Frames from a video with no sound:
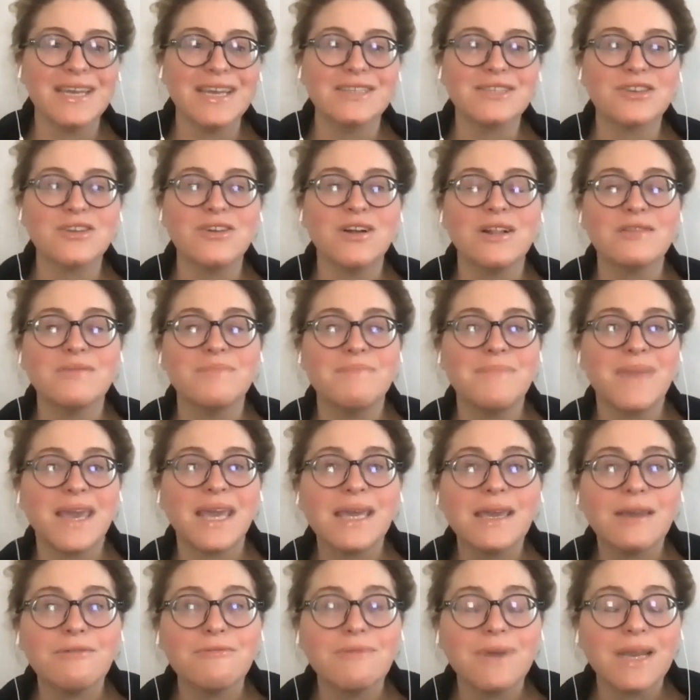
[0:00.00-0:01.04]
It's called
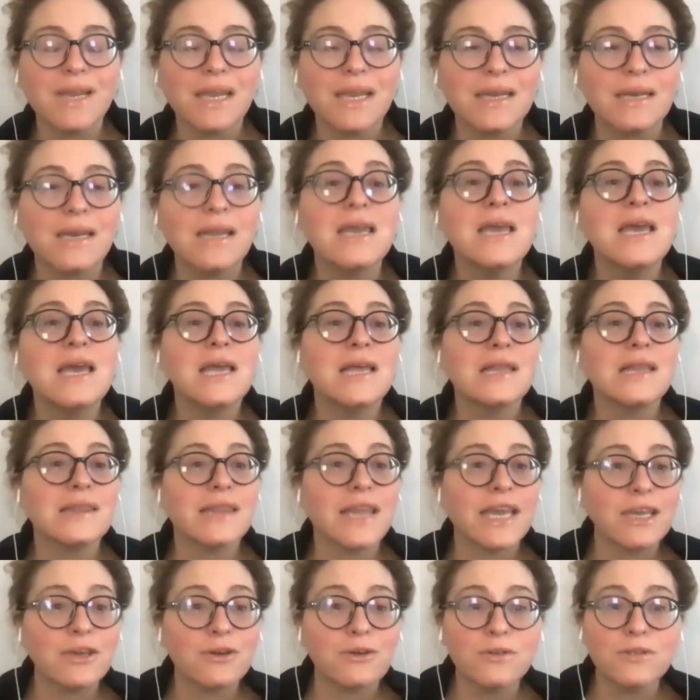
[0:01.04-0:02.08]
Make It Rain,
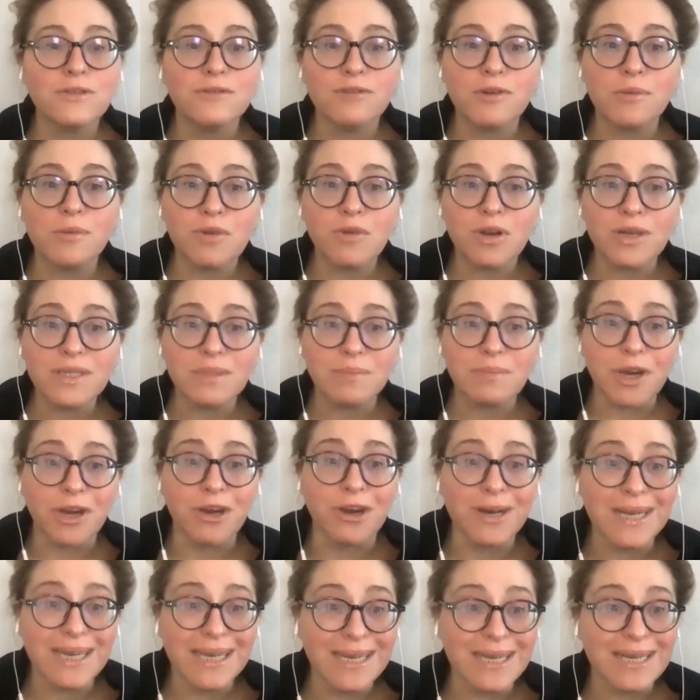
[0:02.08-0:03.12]
Light Codes for
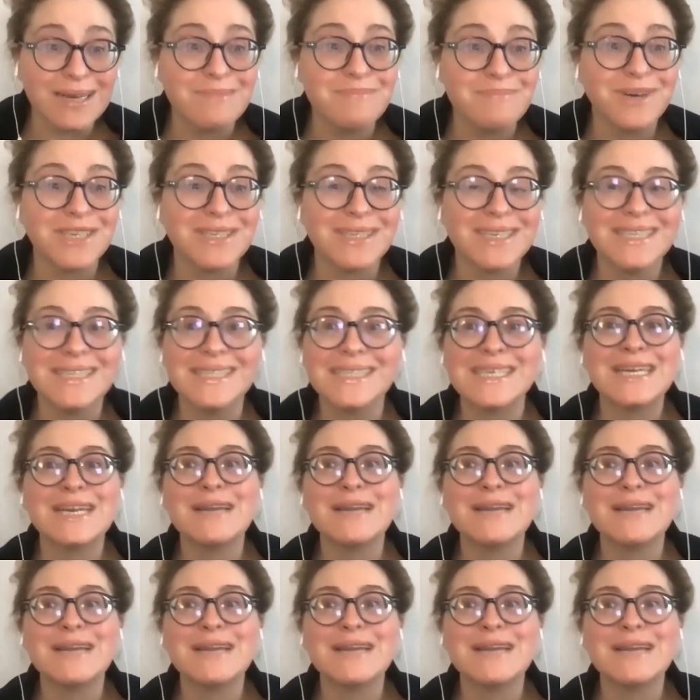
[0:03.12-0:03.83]
Prosperity and Abundance.